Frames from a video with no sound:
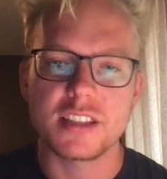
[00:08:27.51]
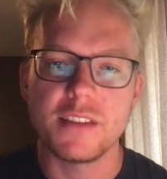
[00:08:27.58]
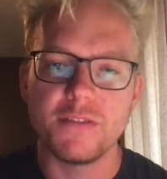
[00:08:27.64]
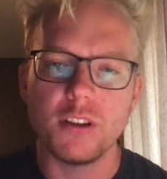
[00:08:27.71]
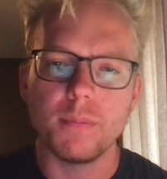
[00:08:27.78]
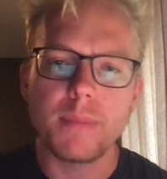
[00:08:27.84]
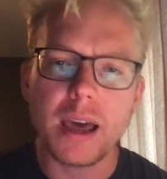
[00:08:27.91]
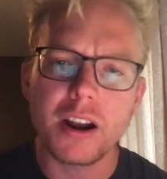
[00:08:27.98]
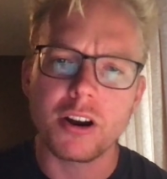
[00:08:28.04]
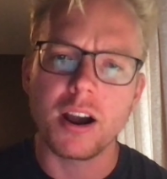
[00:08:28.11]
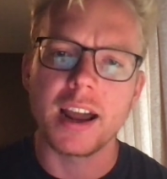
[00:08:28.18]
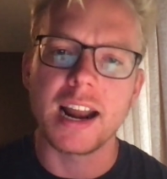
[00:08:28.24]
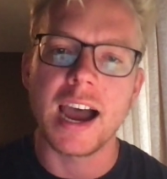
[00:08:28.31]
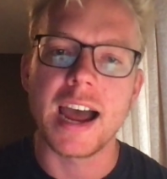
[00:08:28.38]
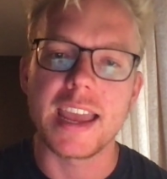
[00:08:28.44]
They feel better
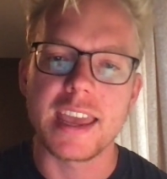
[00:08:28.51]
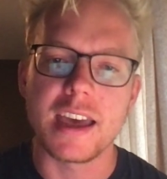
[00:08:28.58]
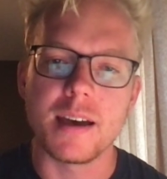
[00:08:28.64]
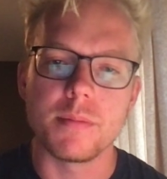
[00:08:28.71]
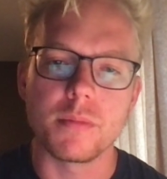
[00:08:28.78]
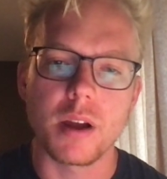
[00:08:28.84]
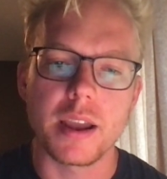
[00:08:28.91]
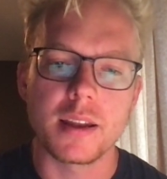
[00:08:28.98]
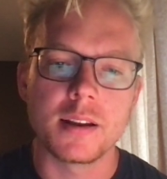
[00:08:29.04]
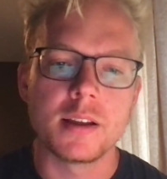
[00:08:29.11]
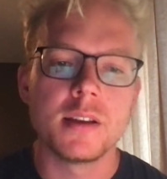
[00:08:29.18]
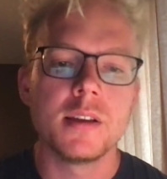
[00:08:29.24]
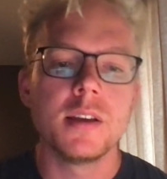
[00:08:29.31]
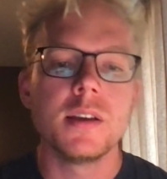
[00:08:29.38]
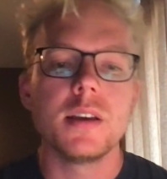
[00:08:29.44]
on IM, right?
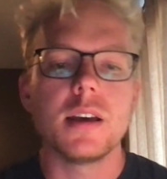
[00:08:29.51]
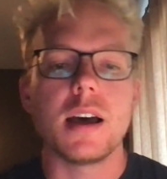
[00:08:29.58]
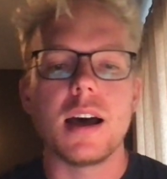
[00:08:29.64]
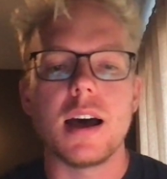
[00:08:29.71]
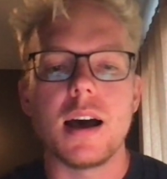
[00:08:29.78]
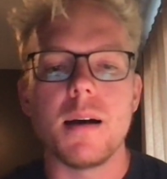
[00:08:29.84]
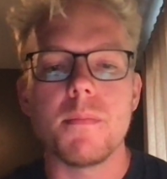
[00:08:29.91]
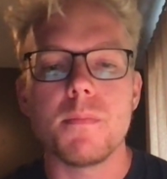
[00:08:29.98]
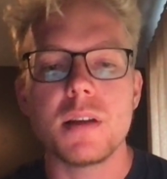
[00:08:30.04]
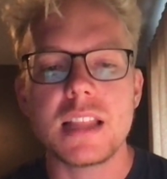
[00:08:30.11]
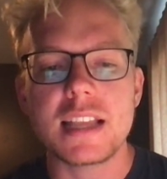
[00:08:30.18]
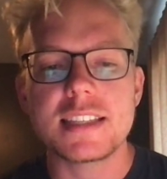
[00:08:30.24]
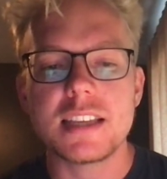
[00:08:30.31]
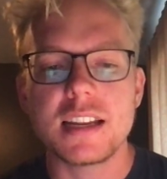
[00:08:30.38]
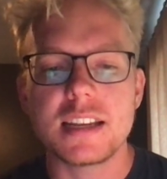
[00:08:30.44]
Uh, but
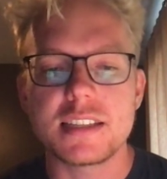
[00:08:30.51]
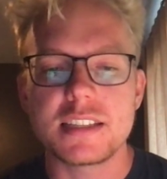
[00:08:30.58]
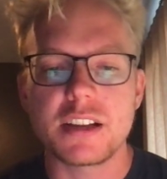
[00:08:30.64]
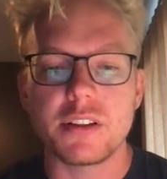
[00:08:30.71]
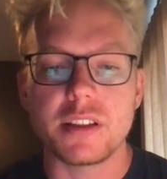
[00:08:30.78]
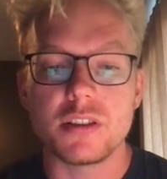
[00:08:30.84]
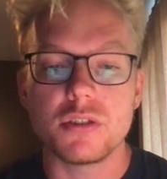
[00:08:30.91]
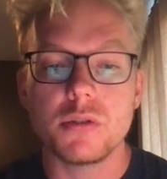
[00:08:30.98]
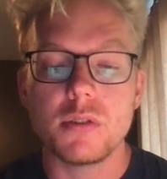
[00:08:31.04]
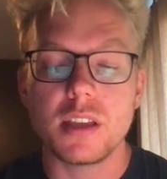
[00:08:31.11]
that's not necessarily true.